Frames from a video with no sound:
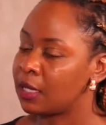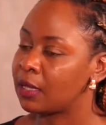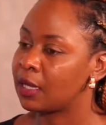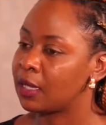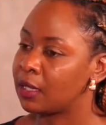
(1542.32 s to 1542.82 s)

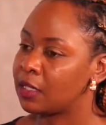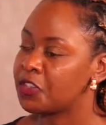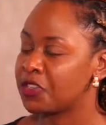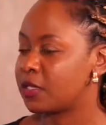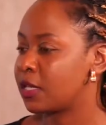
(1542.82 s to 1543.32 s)
the
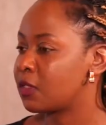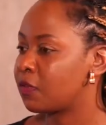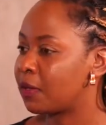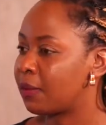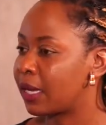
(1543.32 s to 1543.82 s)
interest rates
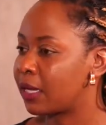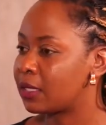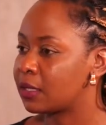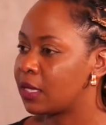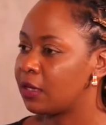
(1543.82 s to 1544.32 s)
of the
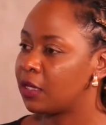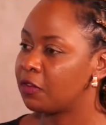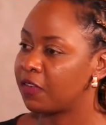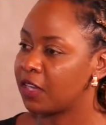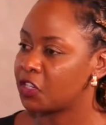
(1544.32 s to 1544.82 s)
market,
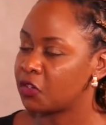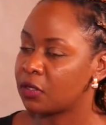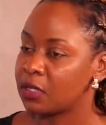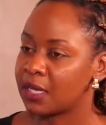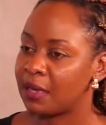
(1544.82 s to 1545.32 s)

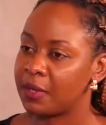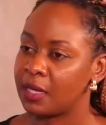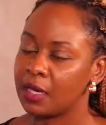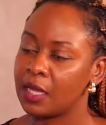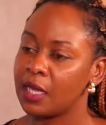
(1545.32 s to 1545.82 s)
inflation is coming
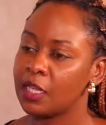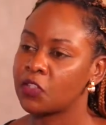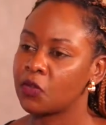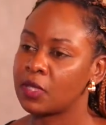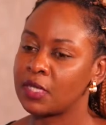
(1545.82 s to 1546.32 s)
in.
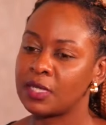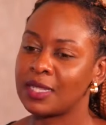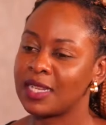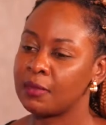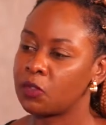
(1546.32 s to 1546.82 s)
So this is
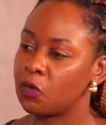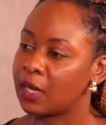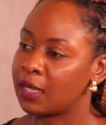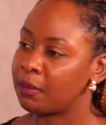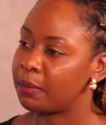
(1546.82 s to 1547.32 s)
the time to
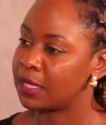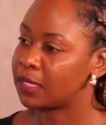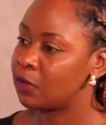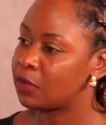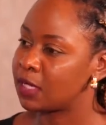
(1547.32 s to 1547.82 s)
look at the best
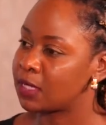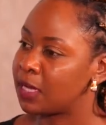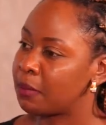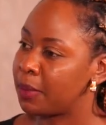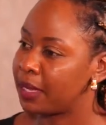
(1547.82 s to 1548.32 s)
counters
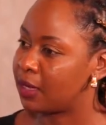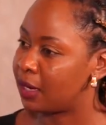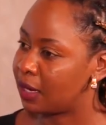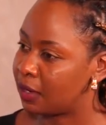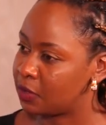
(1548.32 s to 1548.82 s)
and buy the
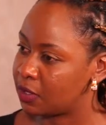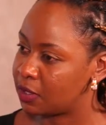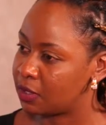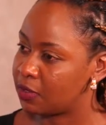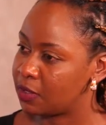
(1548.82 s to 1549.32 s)

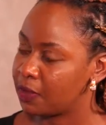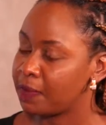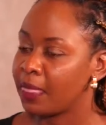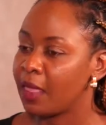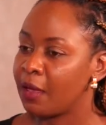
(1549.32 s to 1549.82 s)
counters, you see.
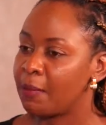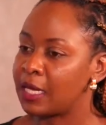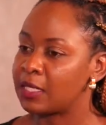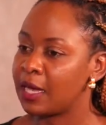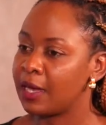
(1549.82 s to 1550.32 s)
But